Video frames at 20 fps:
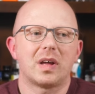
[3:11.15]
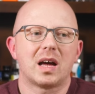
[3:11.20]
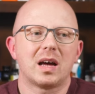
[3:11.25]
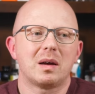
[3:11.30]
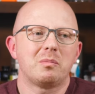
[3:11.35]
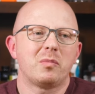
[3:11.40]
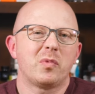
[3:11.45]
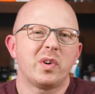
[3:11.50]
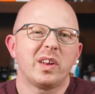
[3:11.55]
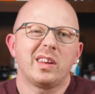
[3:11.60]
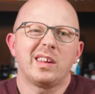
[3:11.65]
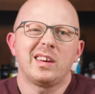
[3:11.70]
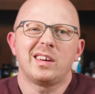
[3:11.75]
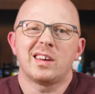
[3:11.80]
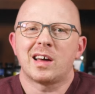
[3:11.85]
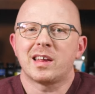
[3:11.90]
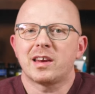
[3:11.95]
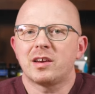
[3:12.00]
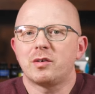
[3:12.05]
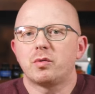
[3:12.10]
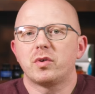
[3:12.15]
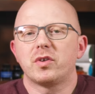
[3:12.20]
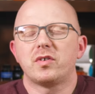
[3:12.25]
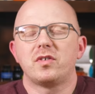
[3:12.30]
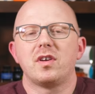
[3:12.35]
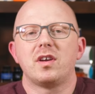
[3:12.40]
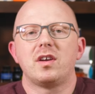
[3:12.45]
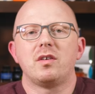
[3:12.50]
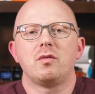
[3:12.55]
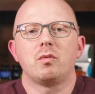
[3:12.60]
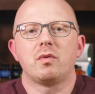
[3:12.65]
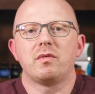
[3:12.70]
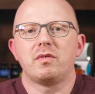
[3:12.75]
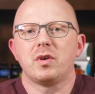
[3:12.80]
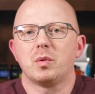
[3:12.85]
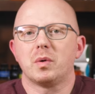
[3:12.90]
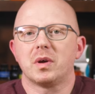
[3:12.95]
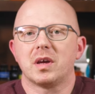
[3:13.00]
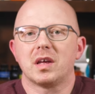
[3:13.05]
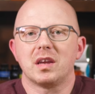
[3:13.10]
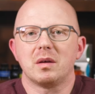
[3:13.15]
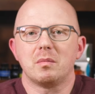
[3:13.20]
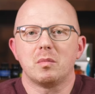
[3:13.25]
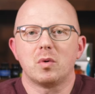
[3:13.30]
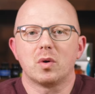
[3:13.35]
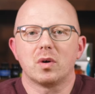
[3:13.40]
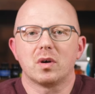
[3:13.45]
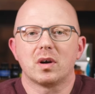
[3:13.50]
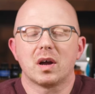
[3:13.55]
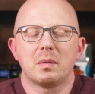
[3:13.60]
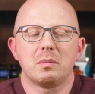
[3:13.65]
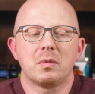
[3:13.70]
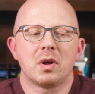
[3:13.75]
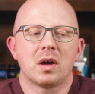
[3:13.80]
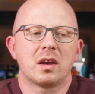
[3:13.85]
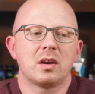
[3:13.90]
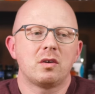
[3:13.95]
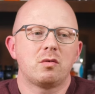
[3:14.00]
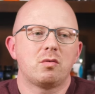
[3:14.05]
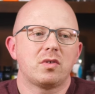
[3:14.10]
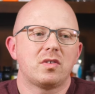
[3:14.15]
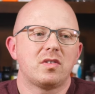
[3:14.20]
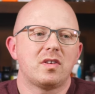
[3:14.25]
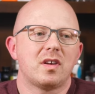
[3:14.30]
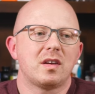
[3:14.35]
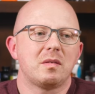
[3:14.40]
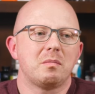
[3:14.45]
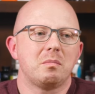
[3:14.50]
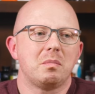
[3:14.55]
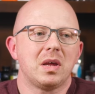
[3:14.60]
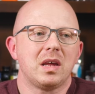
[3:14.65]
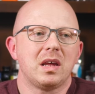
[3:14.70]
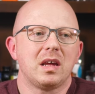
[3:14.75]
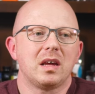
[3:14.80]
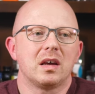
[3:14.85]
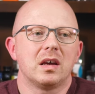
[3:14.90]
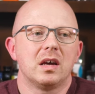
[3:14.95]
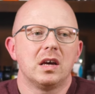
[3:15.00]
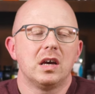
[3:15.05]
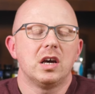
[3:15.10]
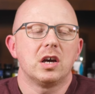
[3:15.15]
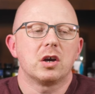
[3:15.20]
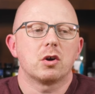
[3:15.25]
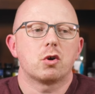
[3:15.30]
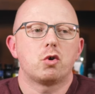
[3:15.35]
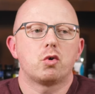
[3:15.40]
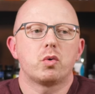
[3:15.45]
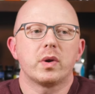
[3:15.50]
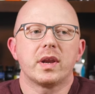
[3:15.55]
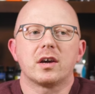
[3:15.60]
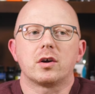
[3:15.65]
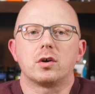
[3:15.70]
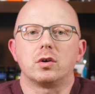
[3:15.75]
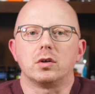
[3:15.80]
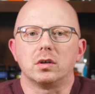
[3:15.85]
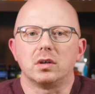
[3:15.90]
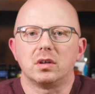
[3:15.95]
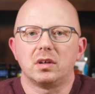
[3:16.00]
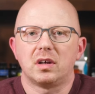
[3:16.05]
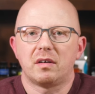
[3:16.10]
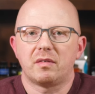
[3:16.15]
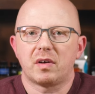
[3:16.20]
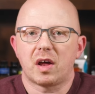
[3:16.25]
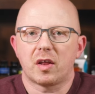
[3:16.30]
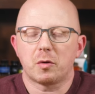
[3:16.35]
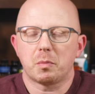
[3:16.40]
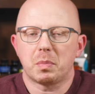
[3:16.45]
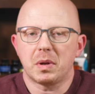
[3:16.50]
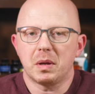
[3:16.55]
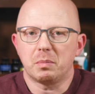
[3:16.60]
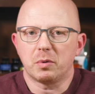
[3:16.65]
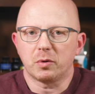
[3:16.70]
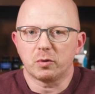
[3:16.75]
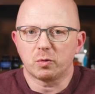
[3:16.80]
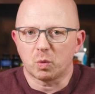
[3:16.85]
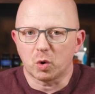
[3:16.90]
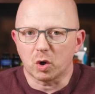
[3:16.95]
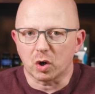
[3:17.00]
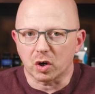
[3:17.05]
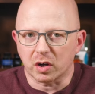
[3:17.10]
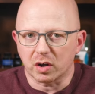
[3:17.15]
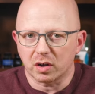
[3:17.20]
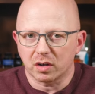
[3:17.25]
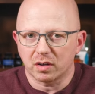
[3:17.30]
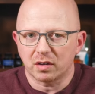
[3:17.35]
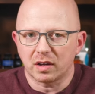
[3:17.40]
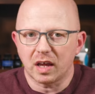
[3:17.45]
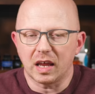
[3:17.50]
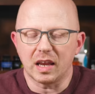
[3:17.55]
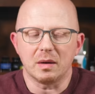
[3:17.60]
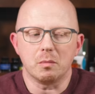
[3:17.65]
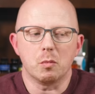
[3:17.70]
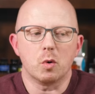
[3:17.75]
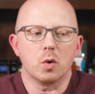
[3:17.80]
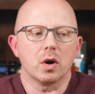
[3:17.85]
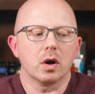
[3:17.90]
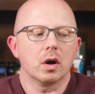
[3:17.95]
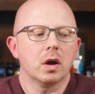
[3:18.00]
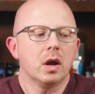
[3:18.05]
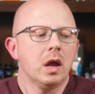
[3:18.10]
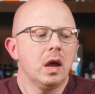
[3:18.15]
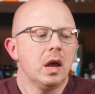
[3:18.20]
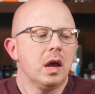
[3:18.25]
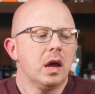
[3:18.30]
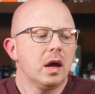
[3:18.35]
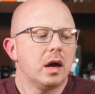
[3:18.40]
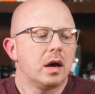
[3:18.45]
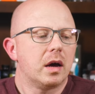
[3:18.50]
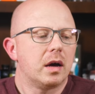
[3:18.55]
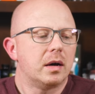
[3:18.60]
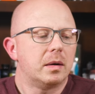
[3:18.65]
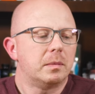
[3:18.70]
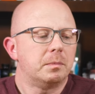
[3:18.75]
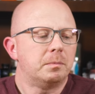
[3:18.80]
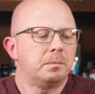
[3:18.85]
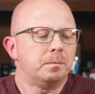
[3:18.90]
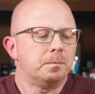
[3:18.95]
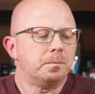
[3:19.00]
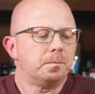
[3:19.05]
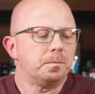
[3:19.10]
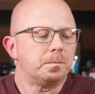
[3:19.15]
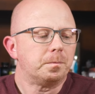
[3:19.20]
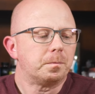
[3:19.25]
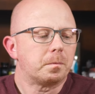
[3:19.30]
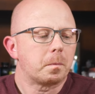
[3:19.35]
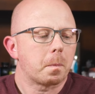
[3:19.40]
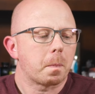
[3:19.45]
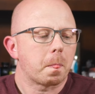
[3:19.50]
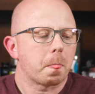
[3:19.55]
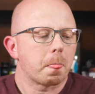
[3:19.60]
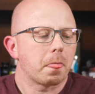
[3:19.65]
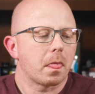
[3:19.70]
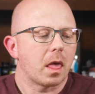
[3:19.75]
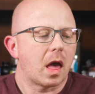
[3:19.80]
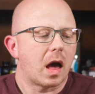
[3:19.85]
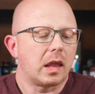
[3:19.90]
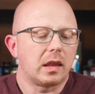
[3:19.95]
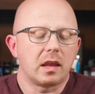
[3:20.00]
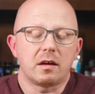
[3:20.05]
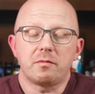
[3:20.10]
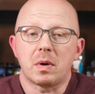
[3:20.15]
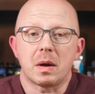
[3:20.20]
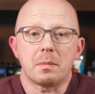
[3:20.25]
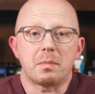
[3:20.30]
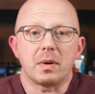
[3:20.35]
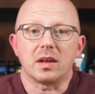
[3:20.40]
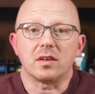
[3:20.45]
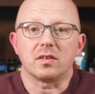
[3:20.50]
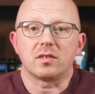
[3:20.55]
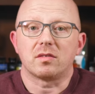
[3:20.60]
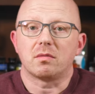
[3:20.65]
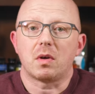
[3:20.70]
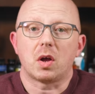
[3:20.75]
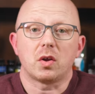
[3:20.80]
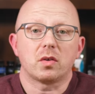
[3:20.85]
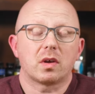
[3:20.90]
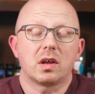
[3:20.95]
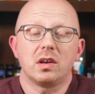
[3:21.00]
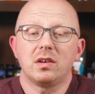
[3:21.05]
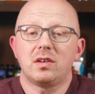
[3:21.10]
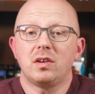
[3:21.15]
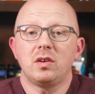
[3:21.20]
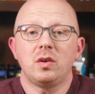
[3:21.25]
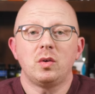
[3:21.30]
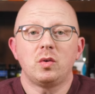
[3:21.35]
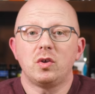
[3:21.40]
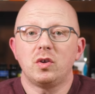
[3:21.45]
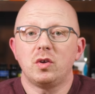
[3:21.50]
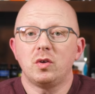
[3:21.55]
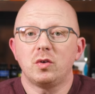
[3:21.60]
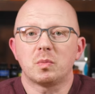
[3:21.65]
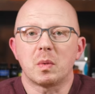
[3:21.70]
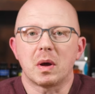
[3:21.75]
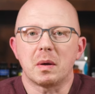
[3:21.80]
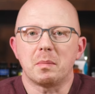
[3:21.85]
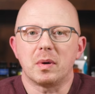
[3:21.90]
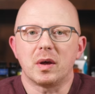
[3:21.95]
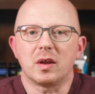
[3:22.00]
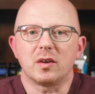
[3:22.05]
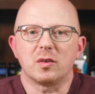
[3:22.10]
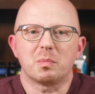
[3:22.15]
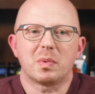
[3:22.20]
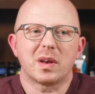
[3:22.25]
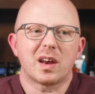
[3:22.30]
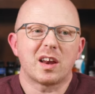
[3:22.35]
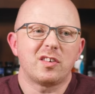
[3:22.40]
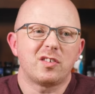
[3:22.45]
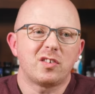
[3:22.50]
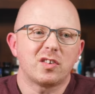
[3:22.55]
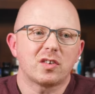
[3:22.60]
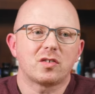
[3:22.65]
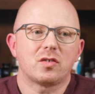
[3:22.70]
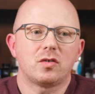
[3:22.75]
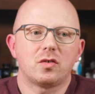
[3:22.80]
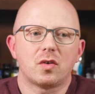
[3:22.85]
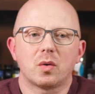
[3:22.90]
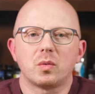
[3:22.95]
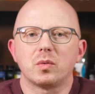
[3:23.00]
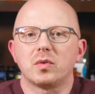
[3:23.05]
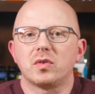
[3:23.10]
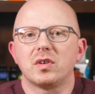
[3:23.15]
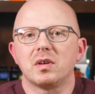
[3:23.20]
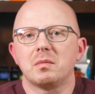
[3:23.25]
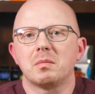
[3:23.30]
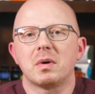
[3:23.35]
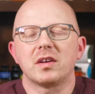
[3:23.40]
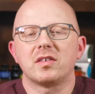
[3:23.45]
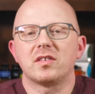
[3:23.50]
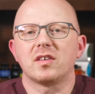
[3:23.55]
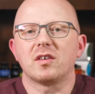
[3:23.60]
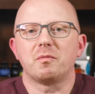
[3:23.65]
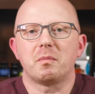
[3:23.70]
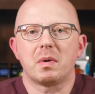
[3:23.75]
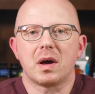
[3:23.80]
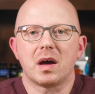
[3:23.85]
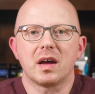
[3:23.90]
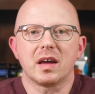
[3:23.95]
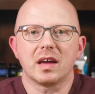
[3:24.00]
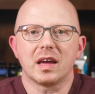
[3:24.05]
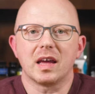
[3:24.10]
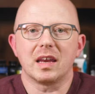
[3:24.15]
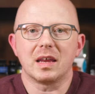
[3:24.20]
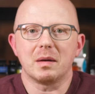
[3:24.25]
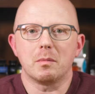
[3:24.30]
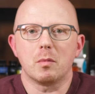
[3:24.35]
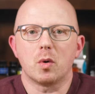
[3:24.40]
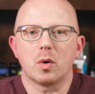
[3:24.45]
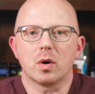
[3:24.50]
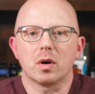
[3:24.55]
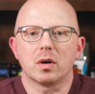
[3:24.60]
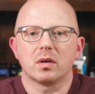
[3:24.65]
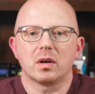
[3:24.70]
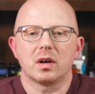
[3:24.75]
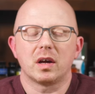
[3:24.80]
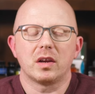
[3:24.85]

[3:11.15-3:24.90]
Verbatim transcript: I'm really not interested in reviewing anymore. I'm not interested in being critical of other people's work anymore. Um, I love my pens. I'll continue to use my pens, but I just don't see myself buying anymore.